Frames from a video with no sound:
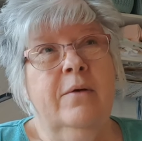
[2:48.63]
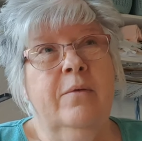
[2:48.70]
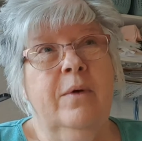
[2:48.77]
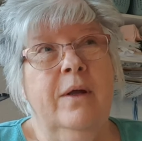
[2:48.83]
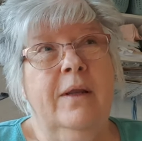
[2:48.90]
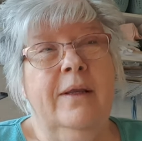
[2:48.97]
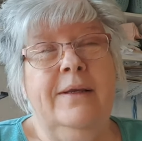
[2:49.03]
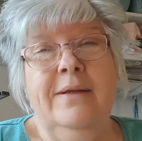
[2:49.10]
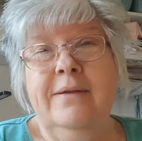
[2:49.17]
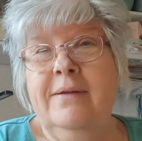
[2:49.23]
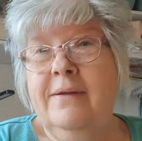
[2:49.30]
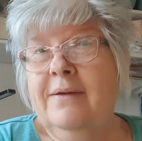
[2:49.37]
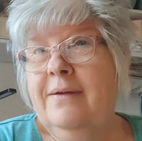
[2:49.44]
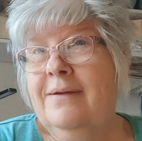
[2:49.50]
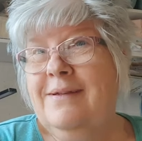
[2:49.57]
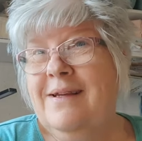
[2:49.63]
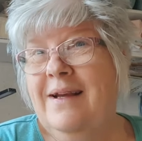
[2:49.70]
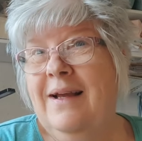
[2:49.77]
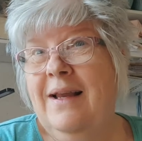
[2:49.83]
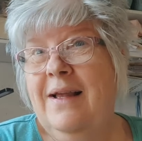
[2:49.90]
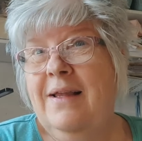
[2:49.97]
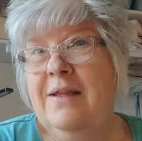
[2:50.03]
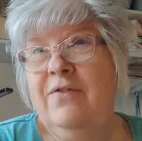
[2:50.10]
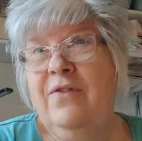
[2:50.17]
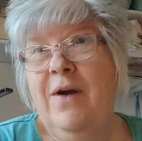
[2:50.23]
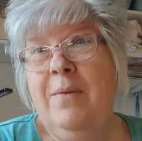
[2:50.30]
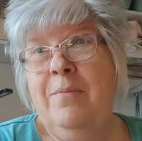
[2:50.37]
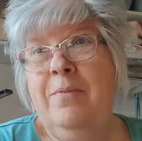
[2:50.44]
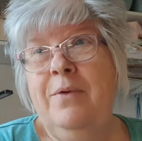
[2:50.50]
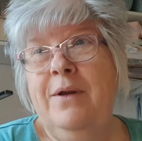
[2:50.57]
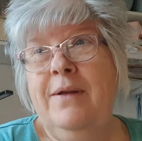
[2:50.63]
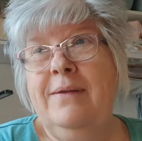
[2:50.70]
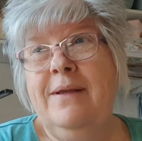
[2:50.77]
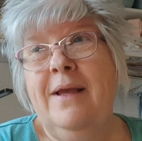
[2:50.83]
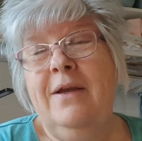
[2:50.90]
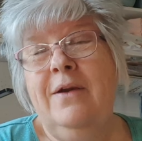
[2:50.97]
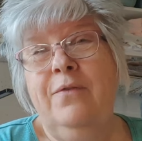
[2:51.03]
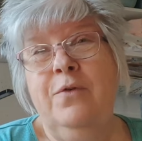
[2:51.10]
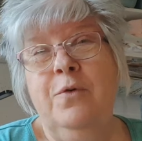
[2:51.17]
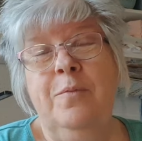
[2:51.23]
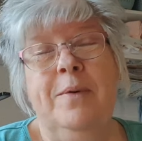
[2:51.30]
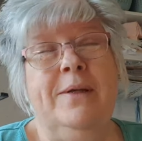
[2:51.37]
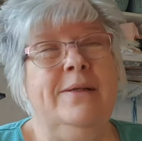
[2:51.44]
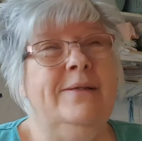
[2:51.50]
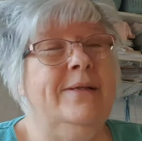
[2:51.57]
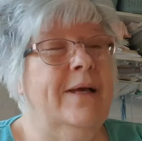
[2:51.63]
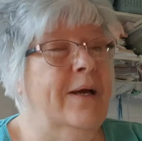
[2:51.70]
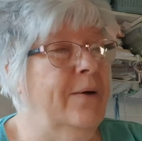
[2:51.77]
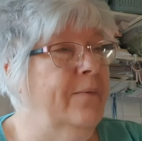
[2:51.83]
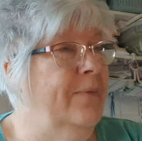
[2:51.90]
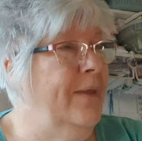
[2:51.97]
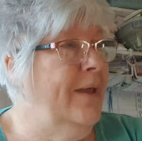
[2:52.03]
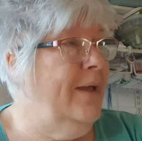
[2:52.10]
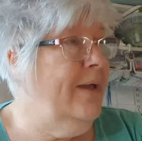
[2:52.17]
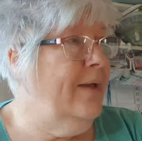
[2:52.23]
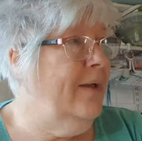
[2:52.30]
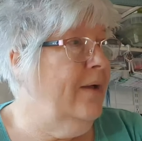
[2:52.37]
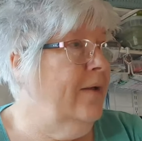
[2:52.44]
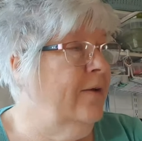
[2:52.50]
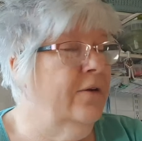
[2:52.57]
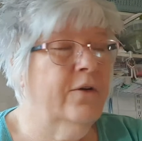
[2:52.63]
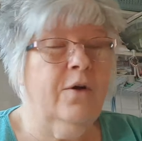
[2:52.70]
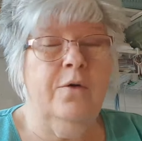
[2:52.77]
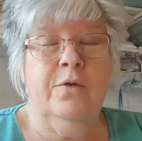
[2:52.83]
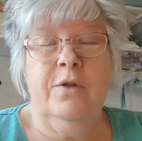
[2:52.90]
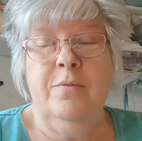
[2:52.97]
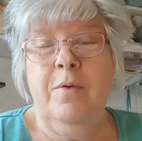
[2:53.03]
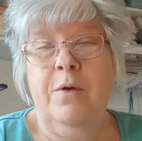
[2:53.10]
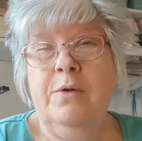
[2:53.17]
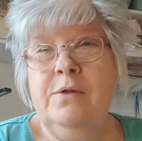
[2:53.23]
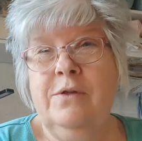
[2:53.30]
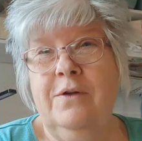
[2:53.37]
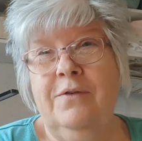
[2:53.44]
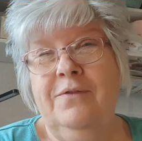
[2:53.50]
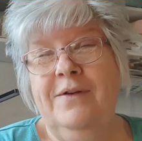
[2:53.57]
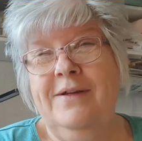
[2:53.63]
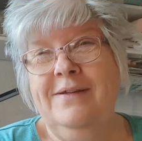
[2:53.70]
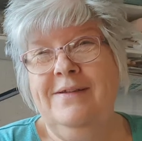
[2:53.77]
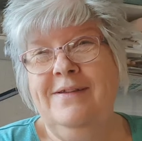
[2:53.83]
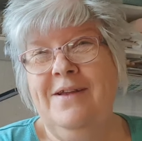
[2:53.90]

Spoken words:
I need to, like I said, collect the fabric, take a few bits down there, and go to the post office.